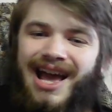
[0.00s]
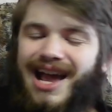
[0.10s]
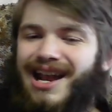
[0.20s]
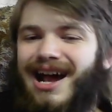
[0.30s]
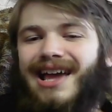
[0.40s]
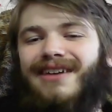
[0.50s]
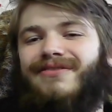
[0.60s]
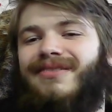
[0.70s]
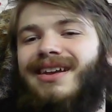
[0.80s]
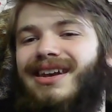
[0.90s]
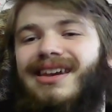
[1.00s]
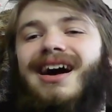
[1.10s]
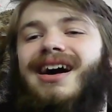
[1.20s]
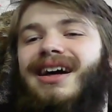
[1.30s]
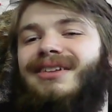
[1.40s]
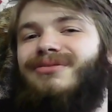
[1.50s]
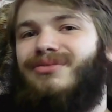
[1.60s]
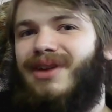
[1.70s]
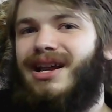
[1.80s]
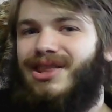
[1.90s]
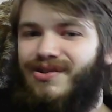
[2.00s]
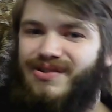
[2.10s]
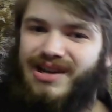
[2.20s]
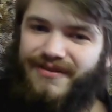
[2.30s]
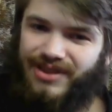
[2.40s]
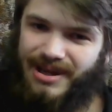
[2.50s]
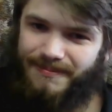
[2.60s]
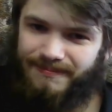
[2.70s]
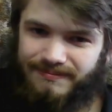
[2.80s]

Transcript: and I have not read through enough of them.